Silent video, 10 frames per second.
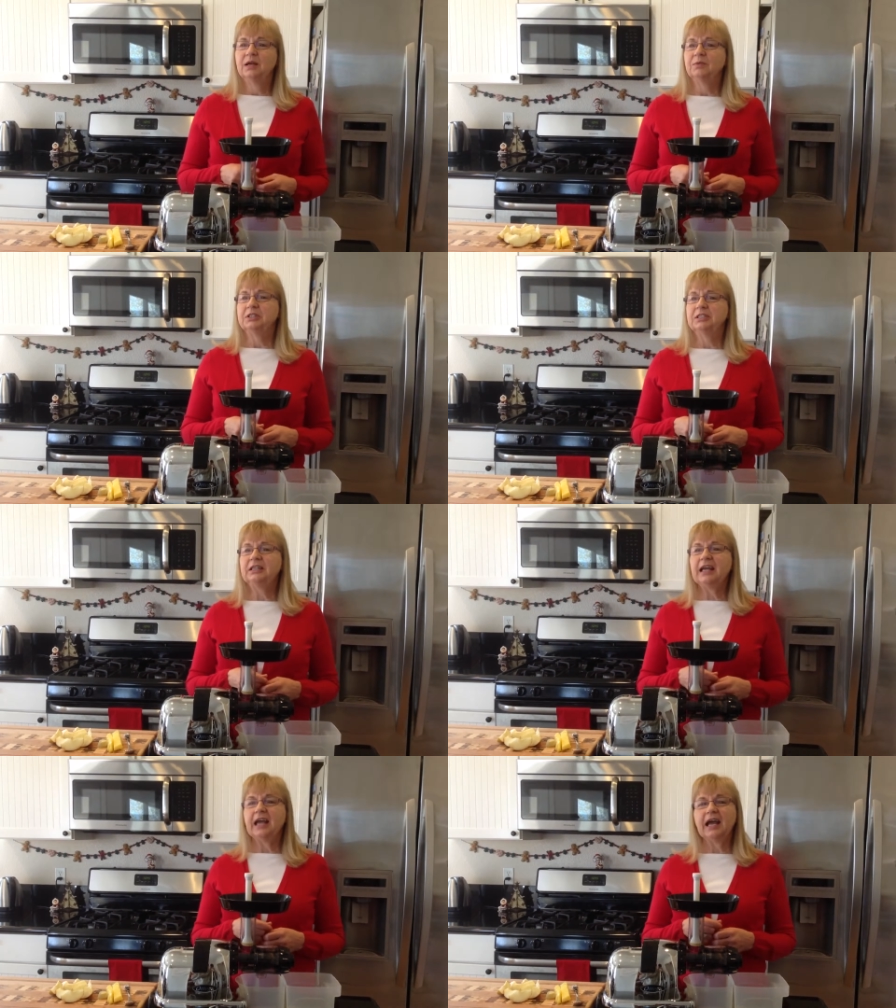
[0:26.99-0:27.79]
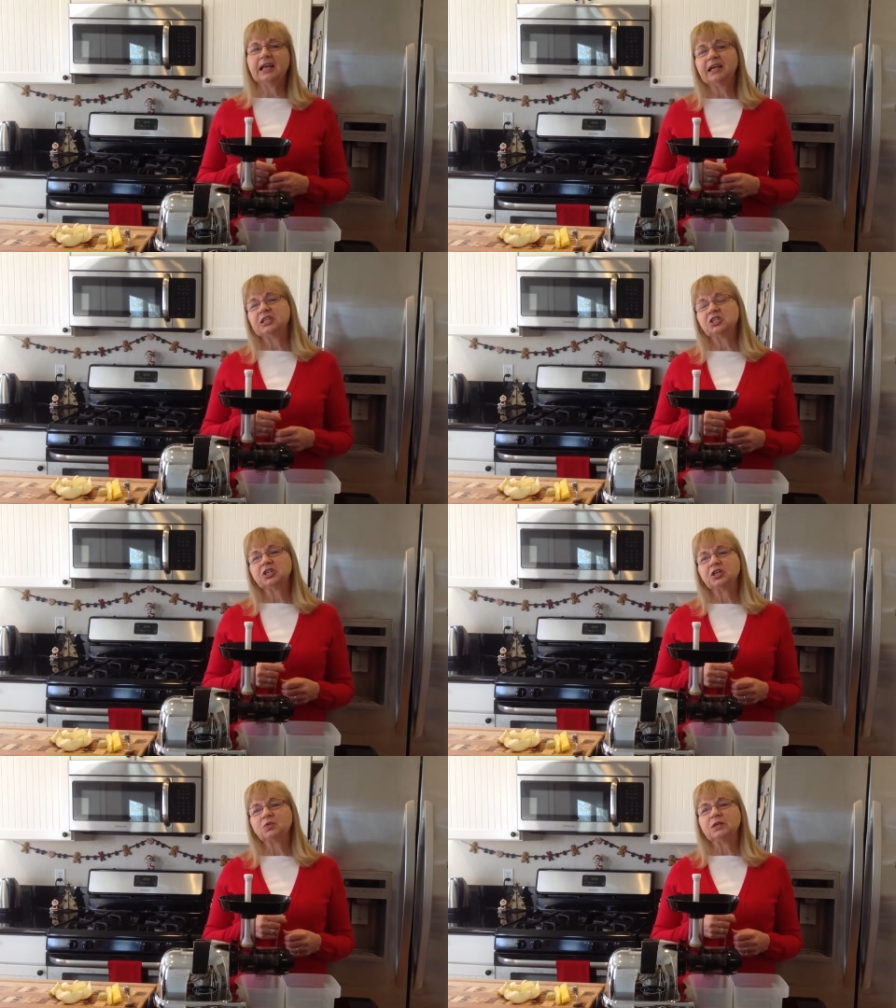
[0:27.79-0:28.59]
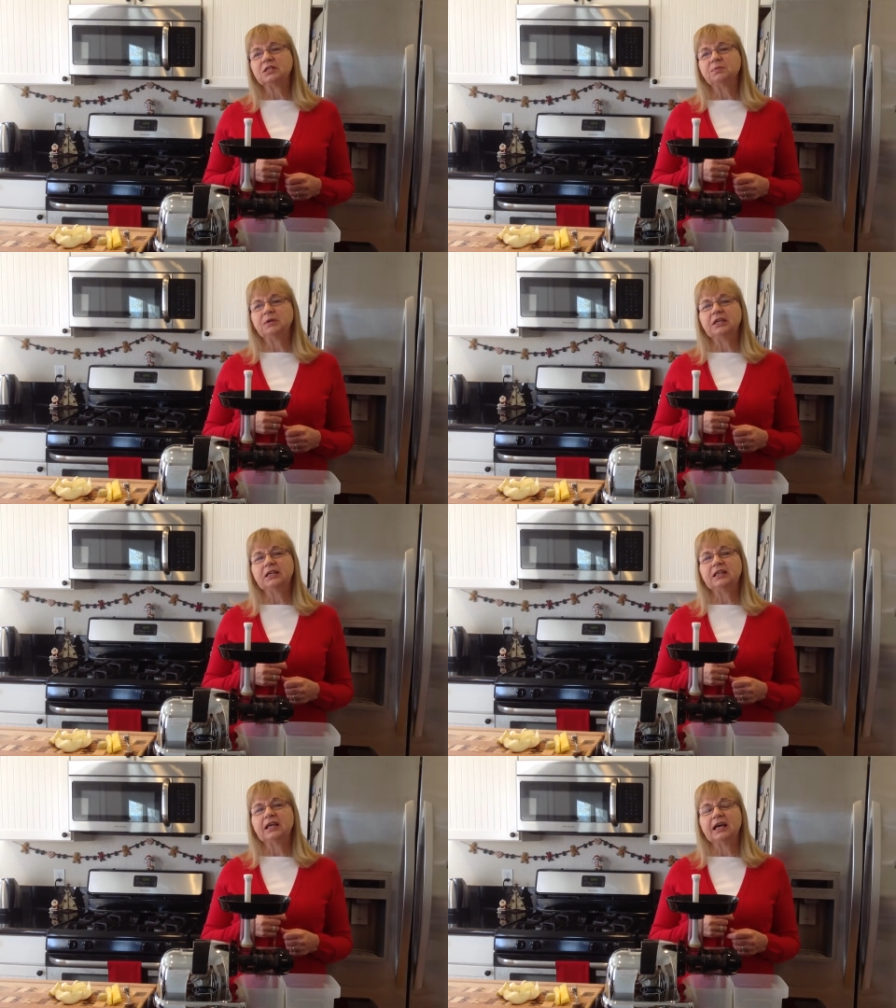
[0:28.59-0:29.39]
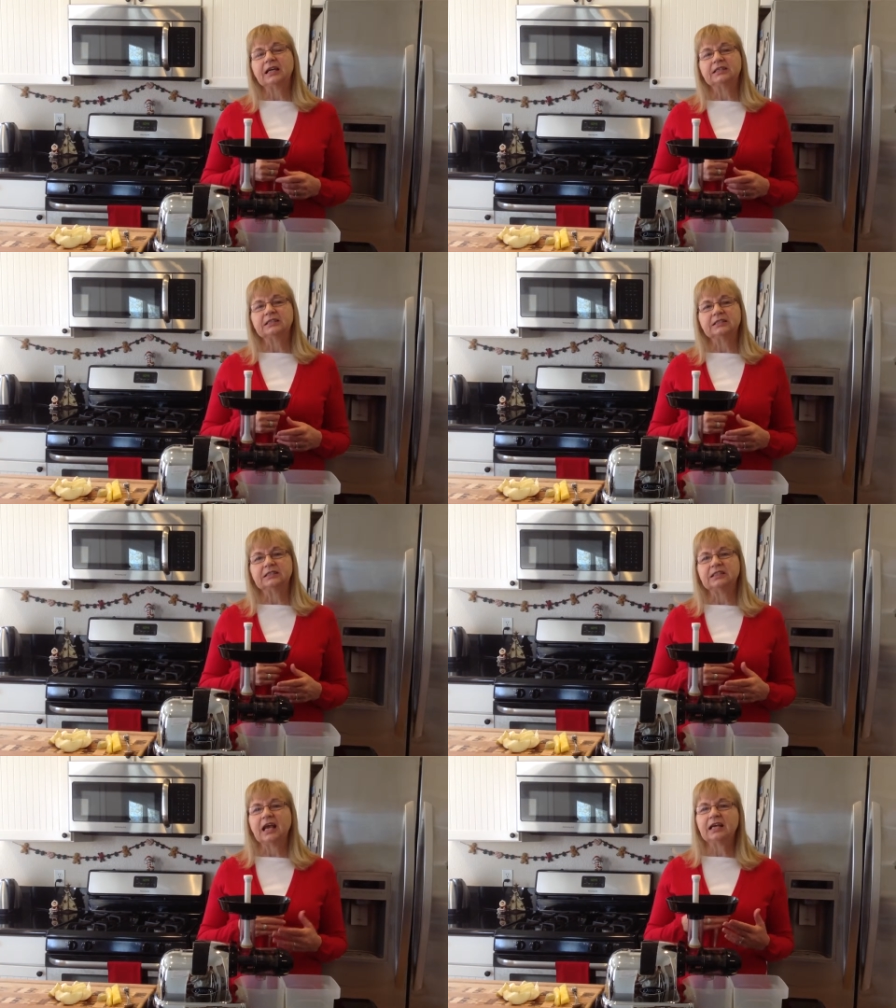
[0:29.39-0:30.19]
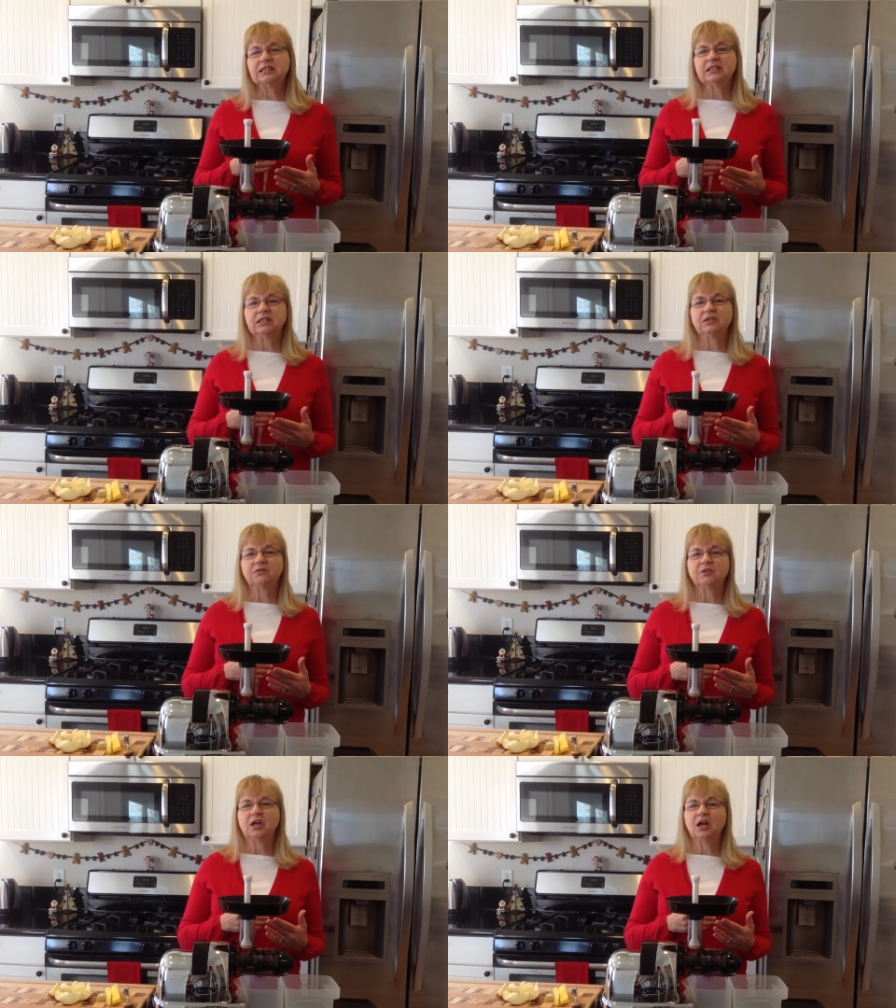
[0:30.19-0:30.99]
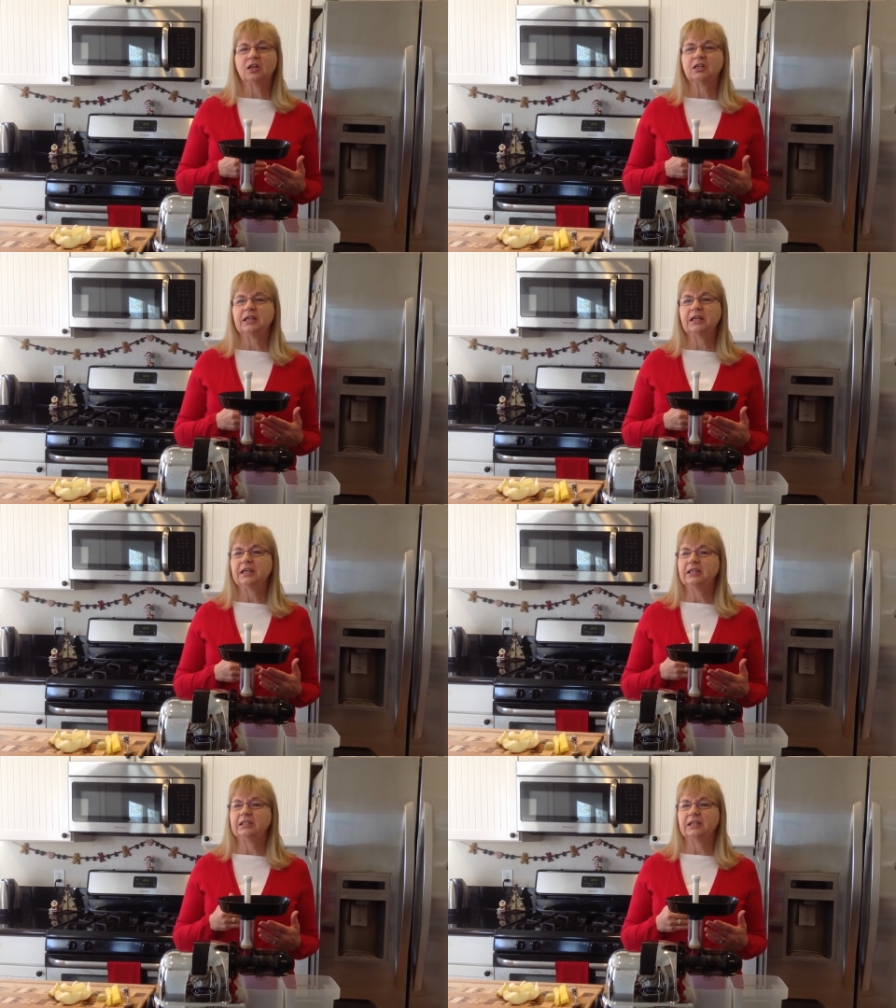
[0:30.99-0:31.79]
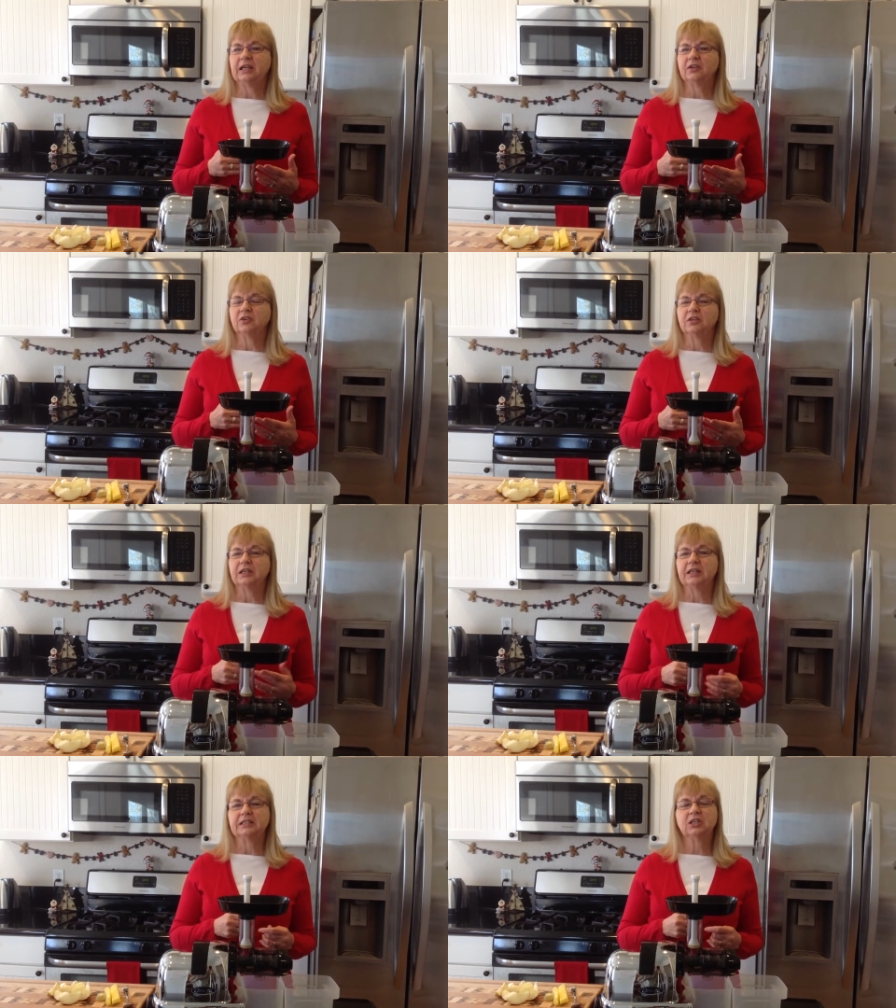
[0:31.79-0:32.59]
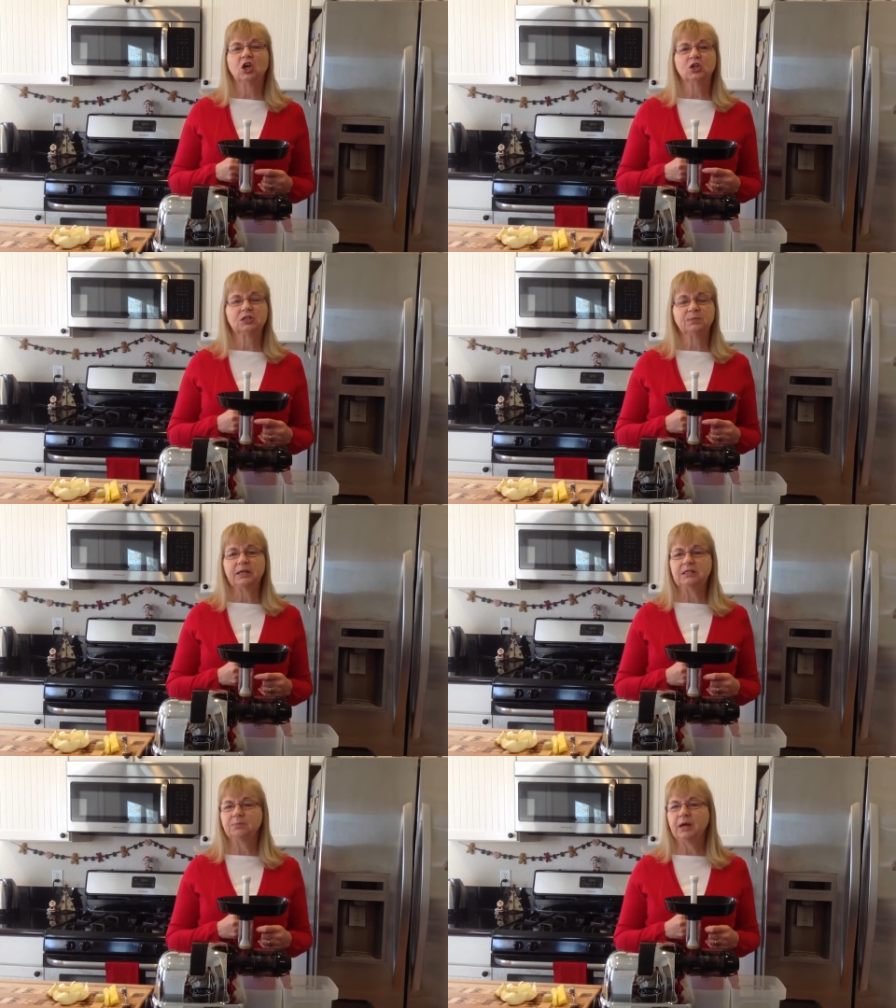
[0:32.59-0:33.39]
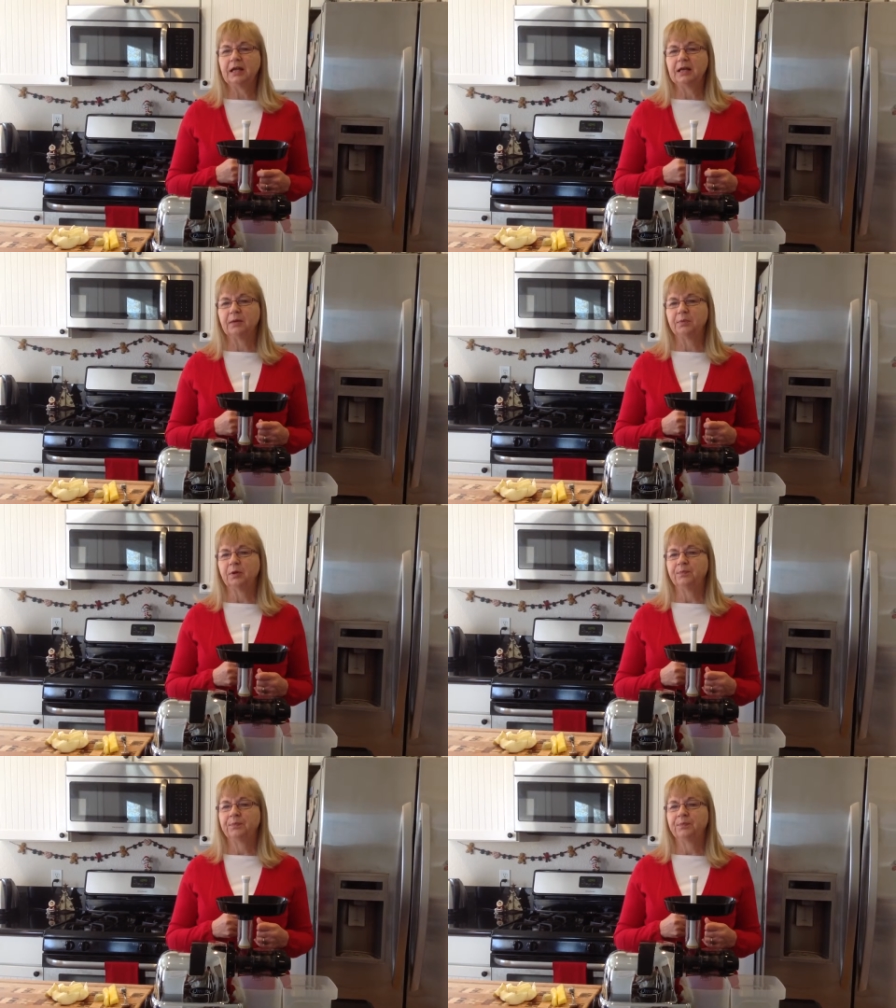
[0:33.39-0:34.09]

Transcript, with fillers: But today I'd like to share a recipe that is excellent for the holiday get-together and it's called spicy pineapple.